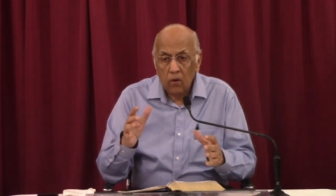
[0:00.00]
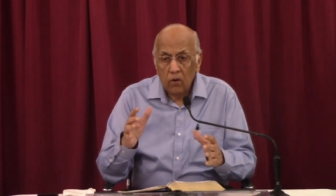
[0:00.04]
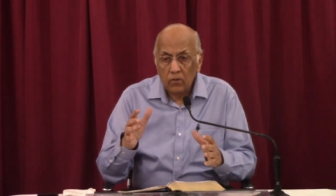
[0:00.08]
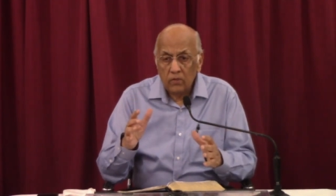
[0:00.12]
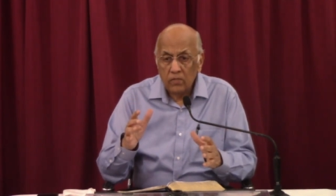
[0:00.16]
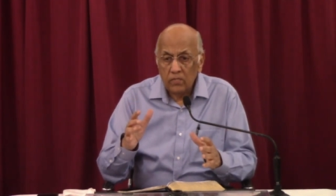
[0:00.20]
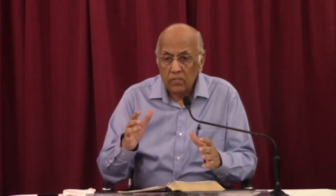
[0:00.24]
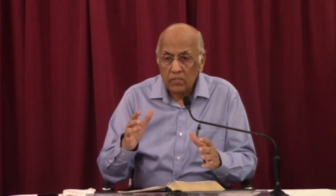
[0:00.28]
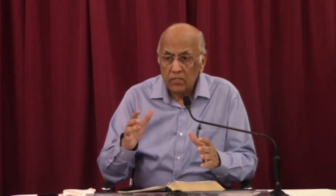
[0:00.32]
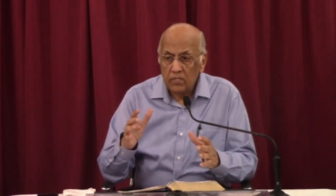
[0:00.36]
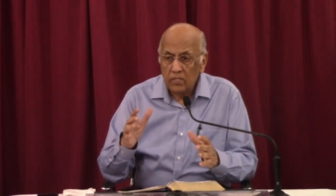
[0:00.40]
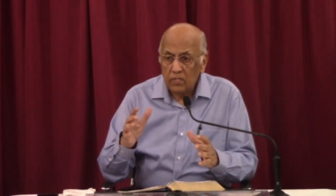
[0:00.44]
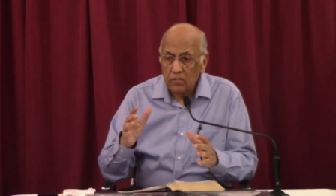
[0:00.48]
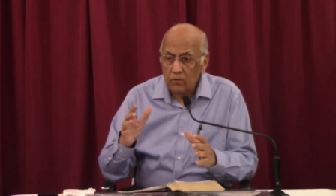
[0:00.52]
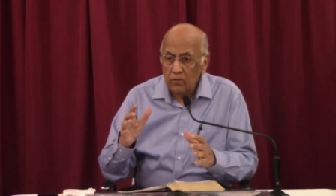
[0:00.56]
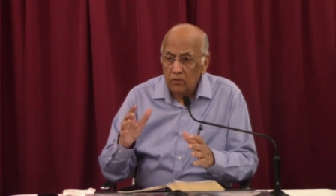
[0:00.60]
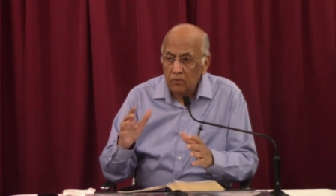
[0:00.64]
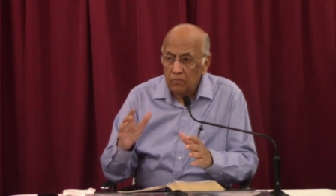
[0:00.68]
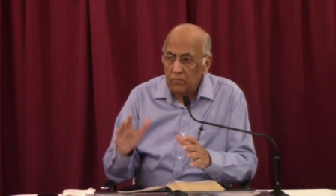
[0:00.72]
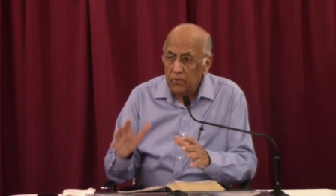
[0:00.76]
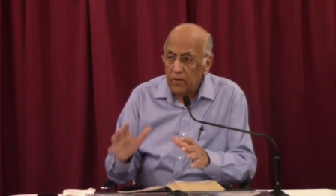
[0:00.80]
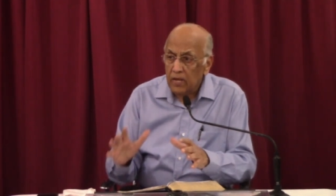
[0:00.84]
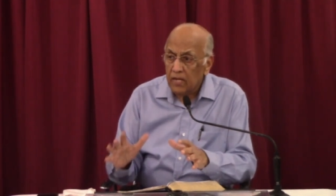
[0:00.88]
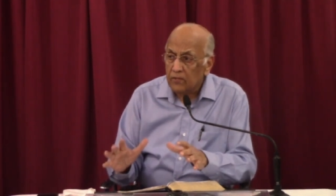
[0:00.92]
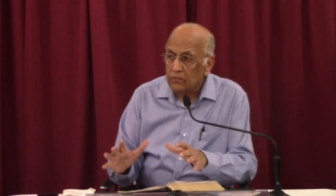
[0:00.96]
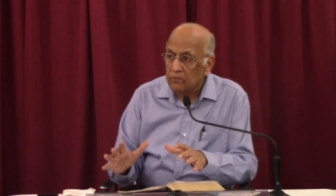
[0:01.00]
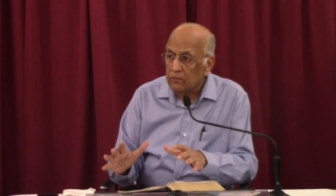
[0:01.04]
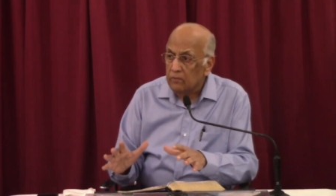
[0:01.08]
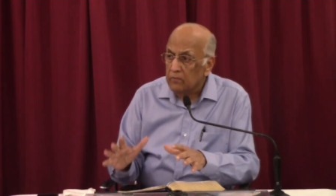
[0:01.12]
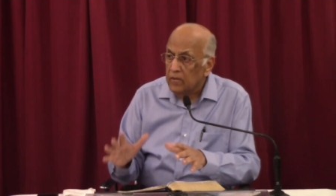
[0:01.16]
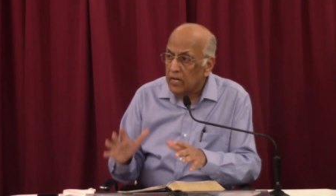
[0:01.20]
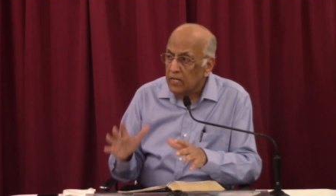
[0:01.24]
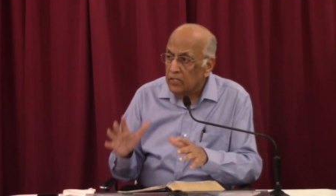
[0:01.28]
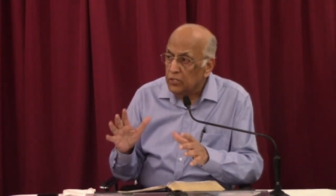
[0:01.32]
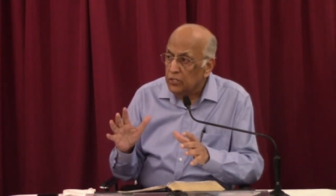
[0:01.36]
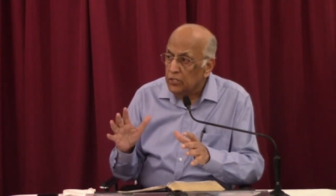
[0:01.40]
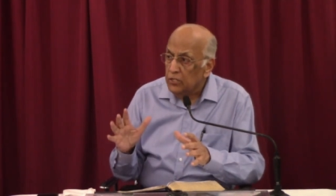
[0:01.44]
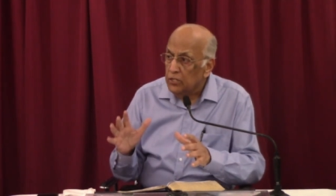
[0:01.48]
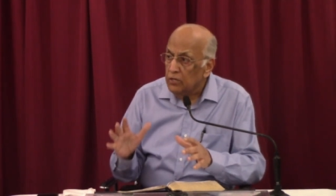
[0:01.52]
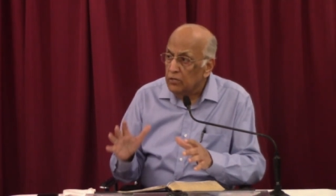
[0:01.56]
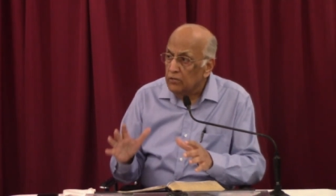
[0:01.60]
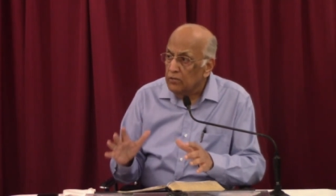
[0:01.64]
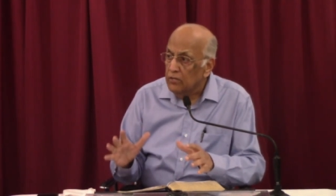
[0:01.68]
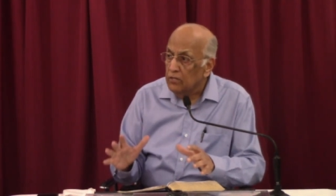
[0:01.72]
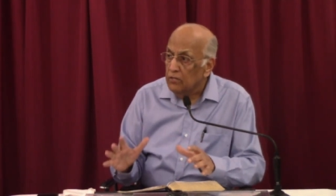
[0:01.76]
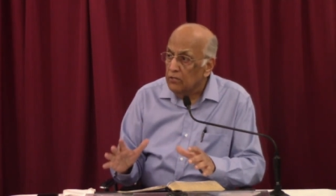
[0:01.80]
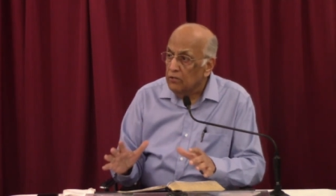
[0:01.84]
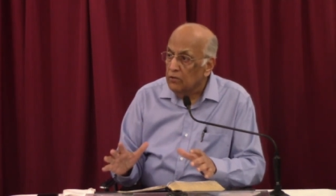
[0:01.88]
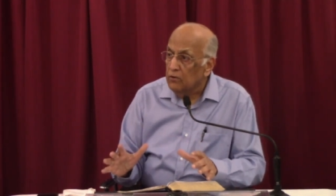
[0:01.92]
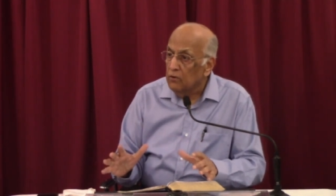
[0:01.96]
Oh, this is a good place for my
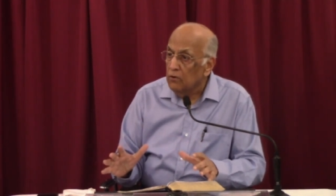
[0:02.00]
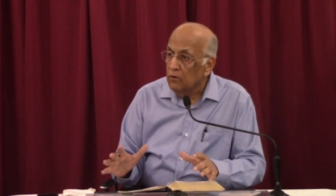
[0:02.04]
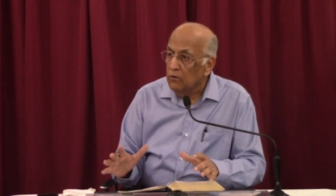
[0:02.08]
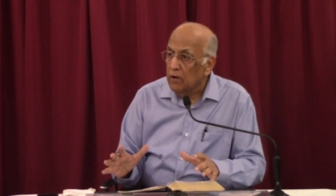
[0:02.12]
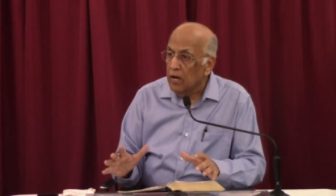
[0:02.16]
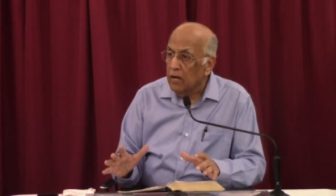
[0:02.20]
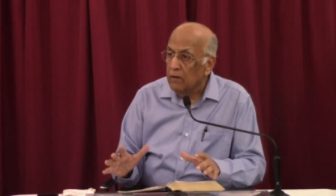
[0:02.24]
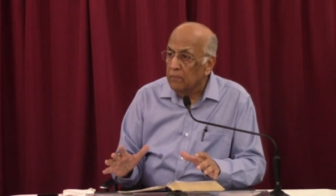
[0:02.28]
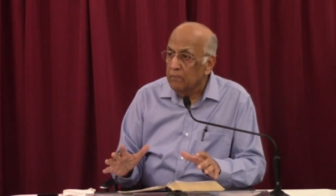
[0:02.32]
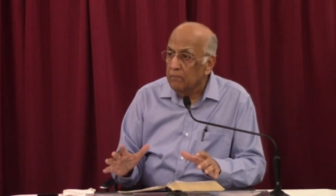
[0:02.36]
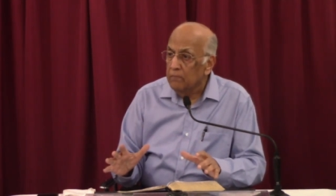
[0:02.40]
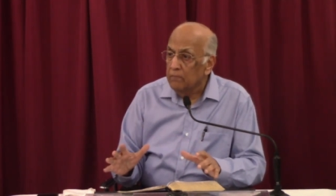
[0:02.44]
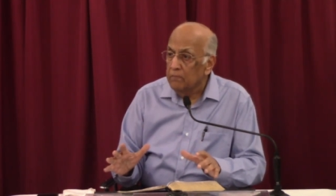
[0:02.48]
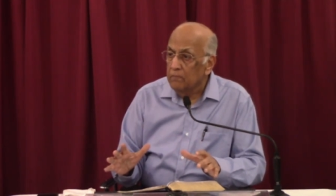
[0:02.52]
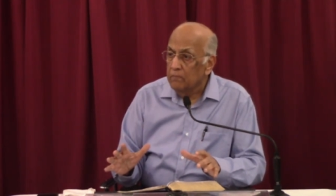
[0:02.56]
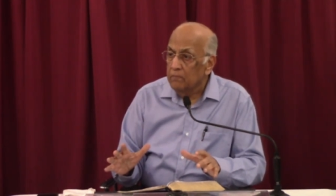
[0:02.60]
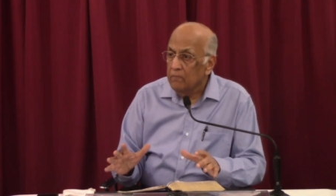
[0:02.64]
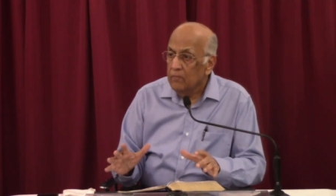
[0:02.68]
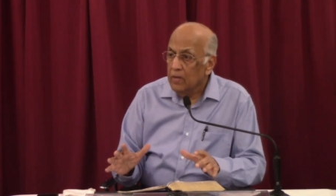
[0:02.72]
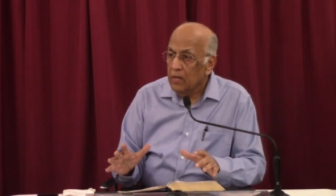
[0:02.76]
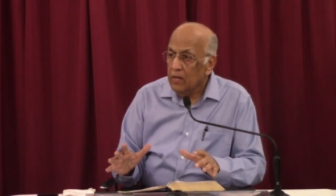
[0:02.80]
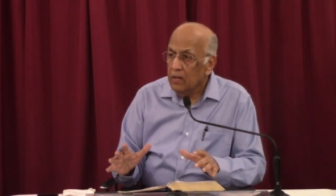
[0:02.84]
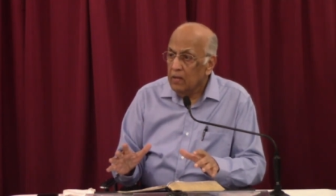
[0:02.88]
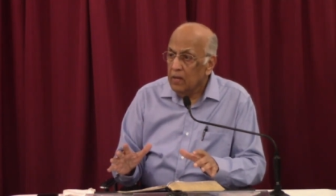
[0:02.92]
children to grow up.